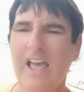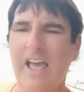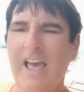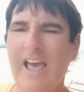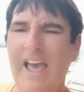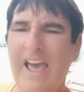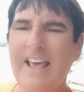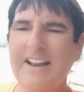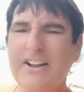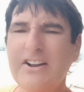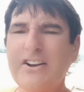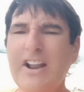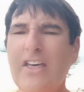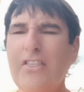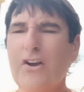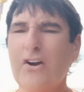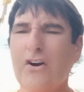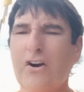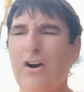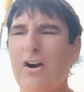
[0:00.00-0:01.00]
And
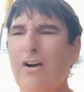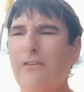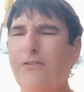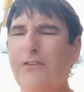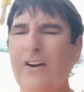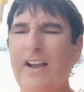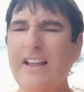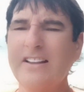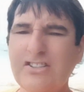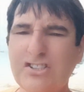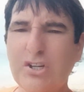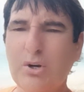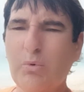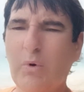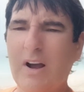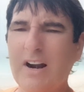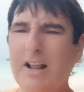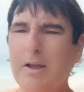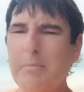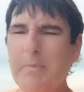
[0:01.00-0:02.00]
another girlfriend, she
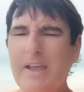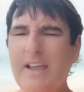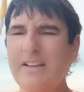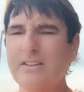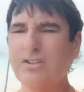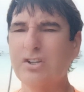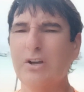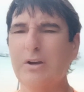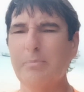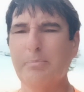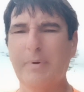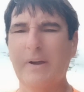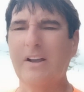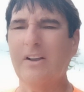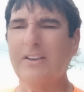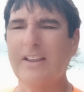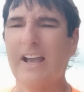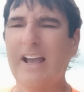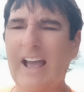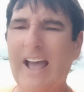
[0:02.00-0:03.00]
wanted me to build
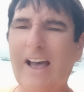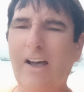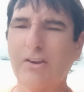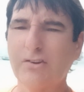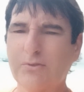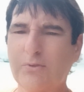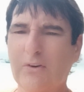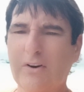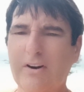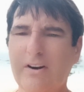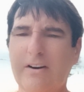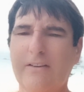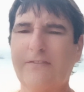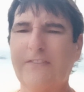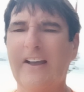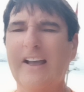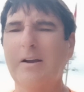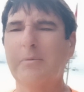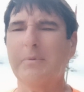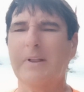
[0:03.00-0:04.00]
a house for her
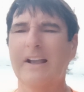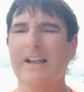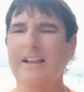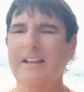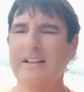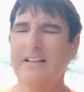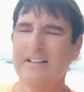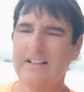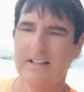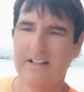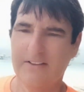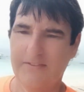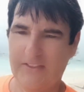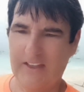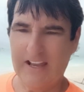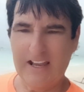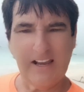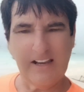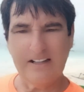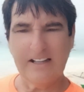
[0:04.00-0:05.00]
family.
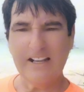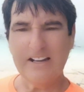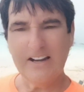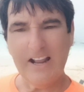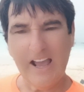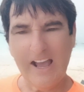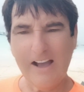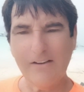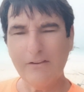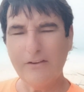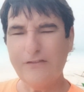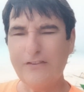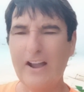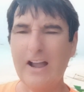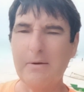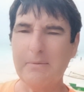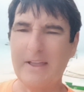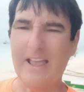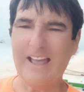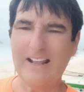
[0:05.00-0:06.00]
They didn't have a
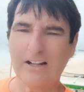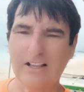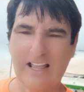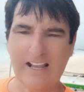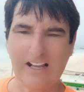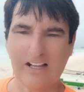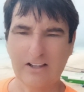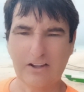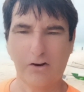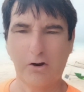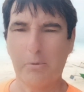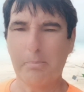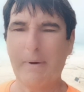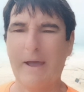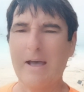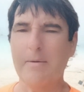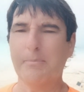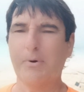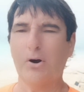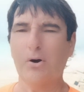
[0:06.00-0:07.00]
family, had like a little
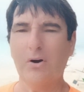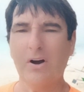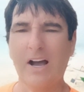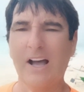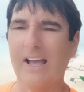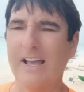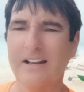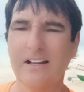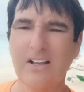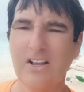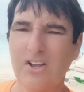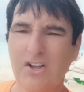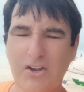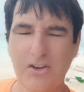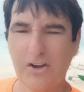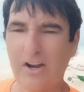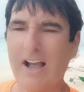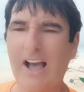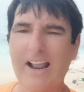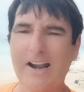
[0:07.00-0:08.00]
bamboo hut.
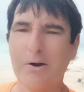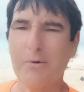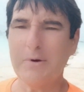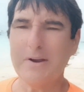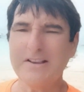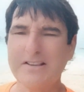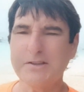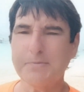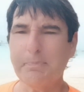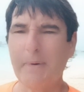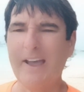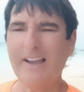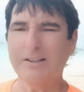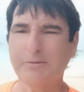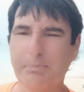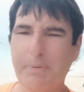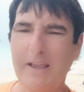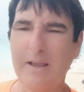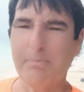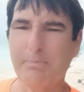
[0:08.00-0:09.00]
You got to respect
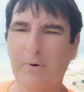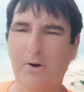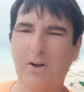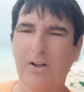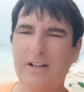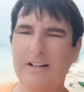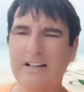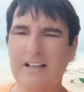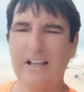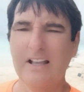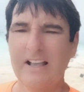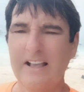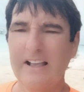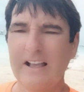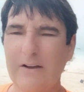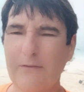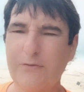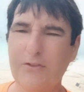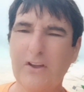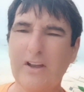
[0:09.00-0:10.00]
people. And
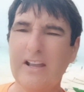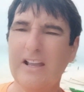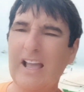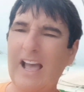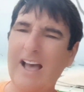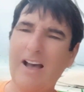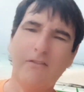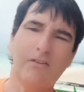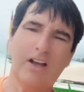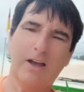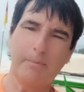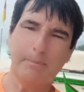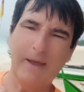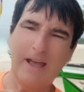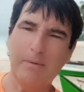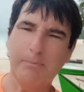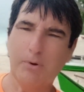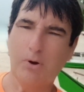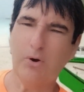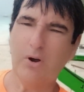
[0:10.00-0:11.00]
if they have a
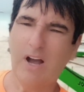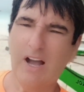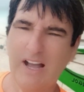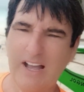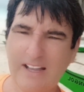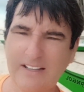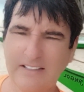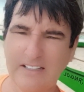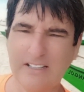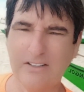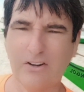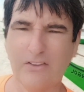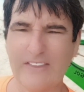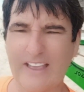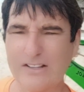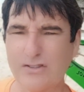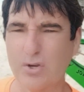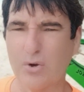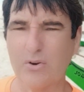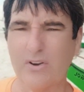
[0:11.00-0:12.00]
bamboo hut, you know,
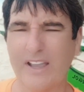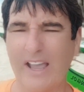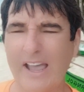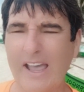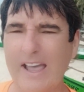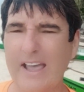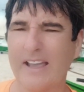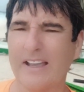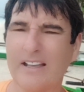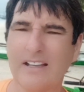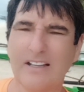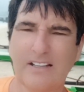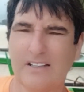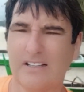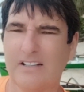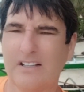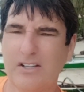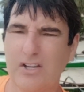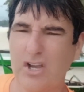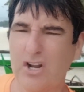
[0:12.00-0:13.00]
that's okay.
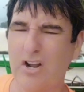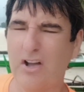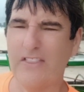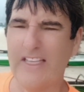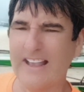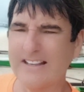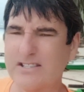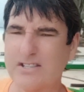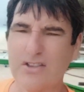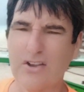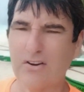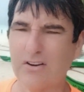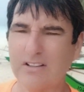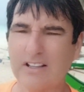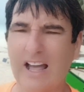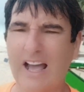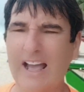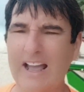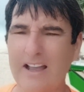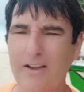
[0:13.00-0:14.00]
You know, that's their
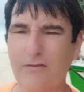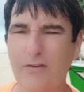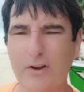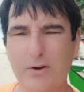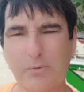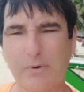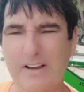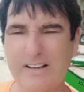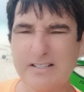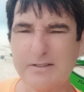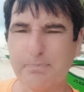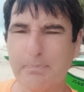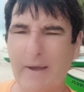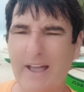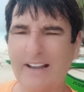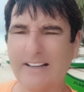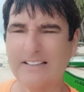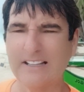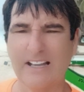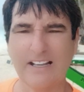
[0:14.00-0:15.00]
life, and
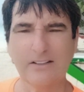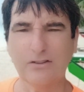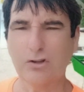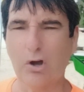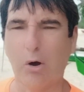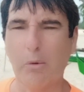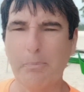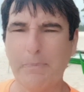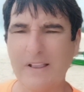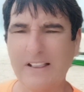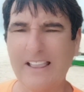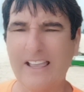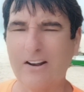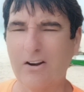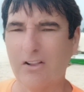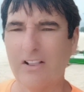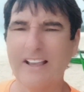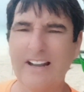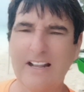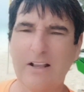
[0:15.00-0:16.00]
respect it. Don't
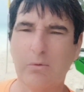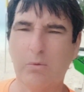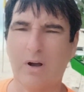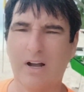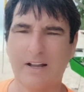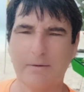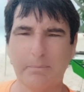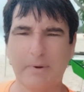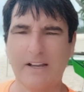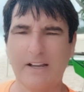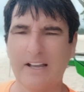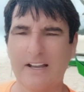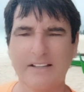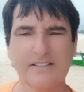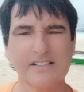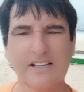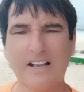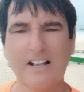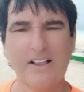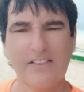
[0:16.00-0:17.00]
belittle anyone, because
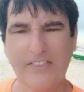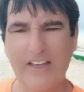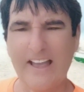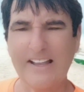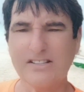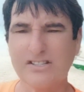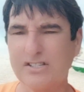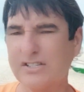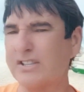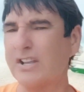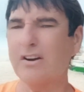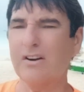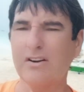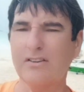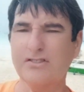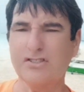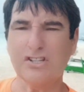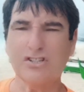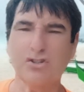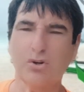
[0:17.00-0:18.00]
that's their
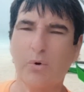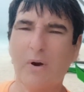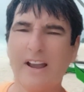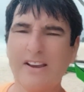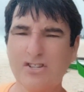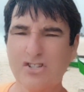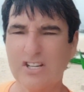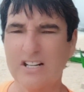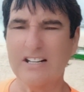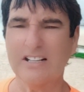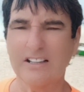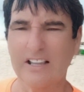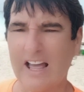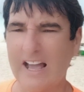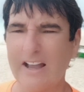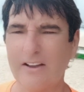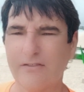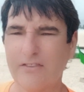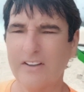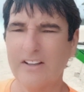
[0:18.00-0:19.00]
situation in
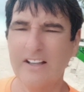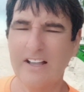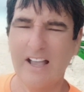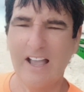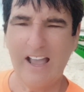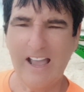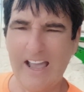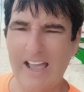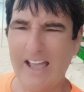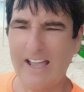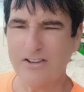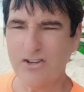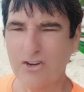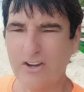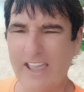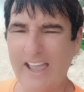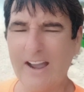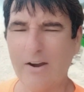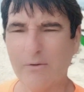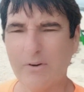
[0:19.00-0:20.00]
life and you
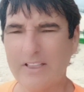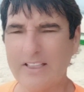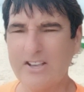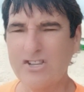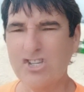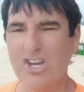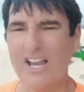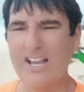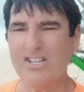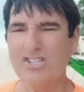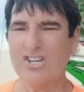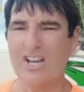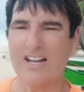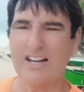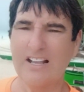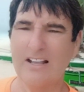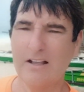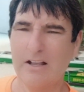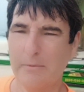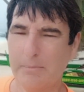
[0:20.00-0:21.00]
can't really change it.
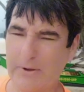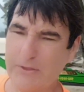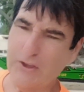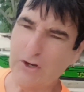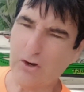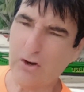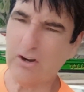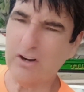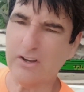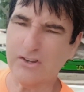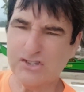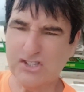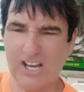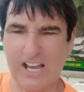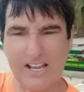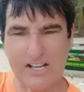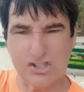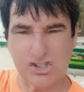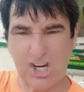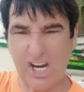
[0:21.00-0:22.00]
But the girl
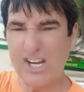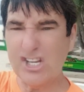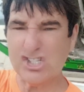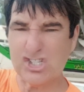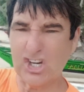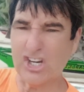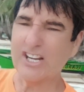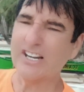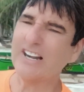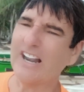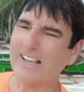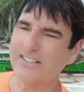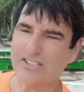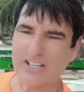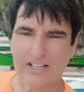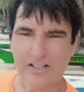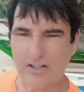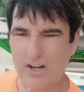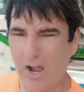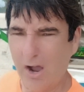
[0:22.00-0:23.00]
said, change it. And I
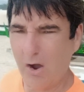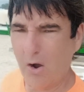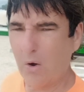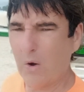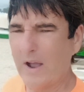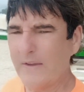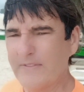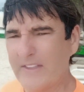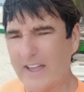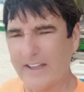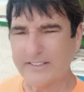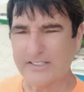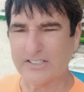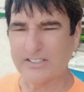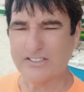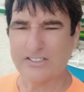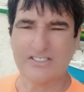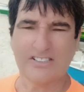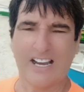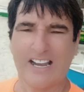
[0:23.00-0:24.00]
said, no, I'm not
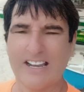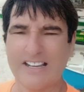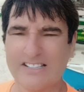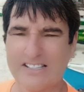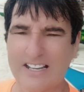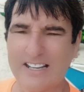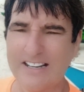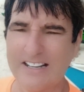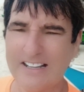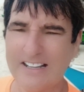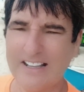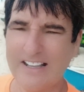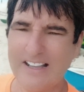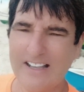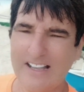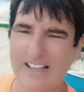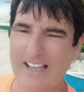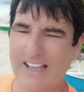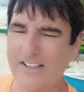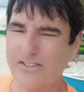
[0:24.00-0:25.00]
going to change it.
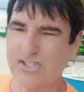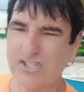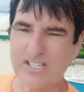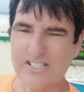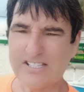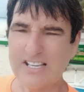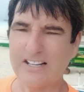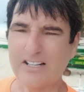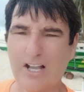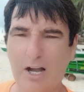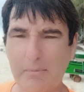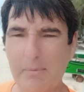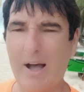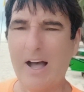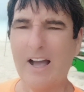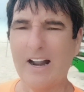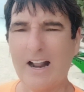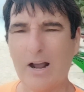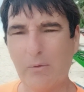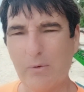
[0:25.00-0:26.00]
And she said, come
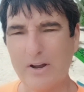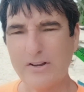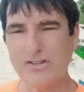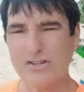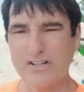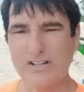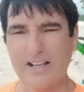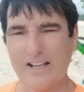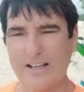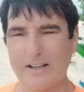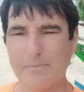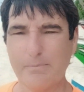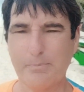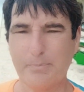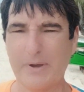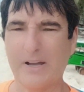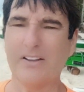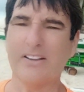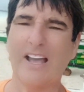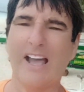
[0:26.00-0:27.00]
on, I want you to
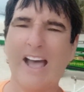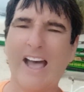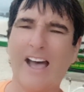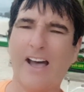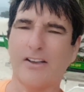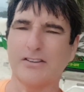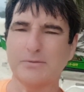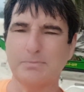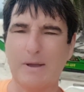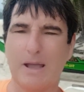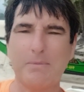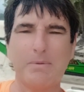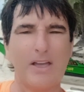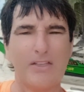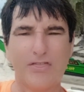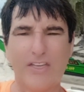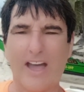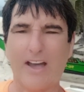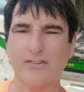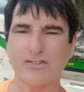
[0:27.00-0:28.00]
build a house, maybe
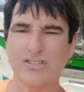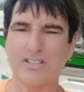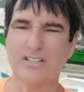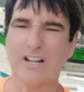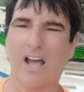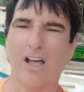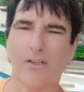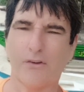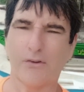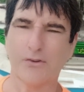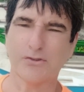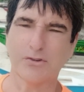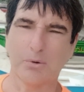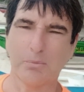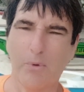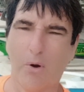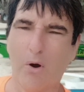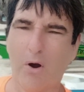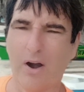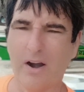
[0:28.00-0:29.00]
$1,000 or
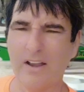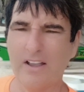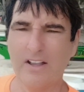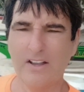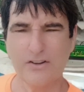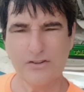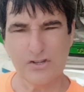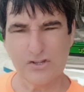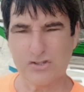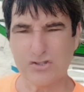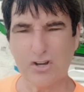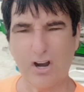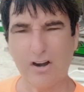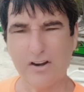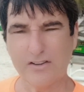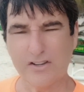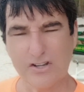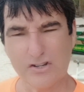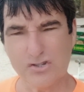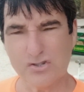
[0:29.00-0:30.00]
more to
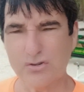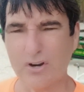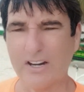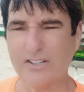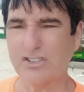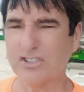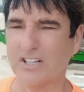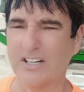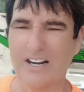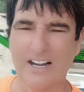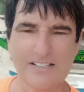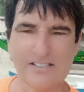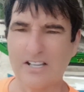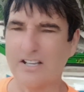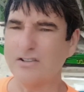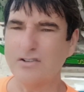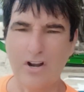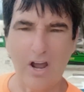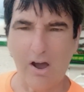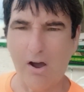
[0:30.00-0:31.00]
start construction. And I said,
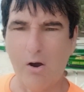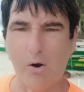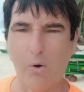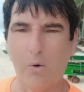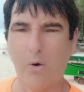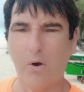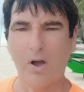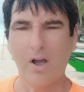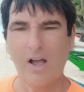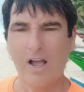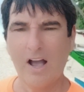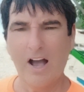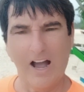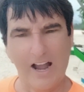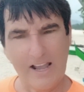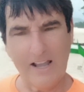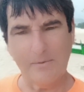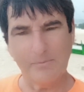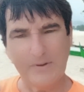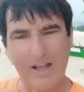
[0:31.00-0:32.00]
no, I
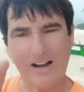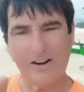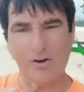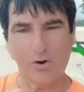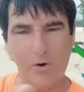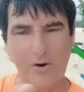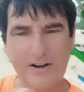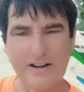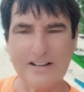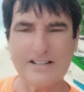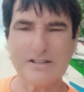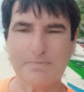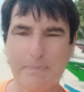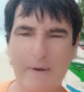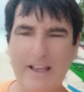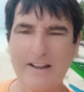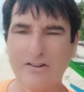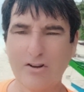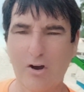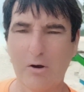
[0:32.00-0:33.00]
am not going to
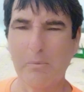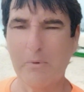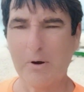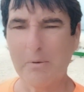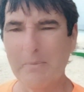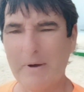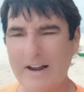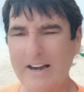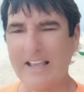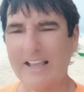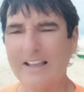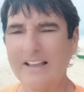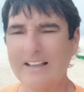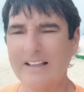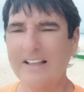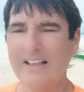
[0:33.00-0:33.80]
spend no more money.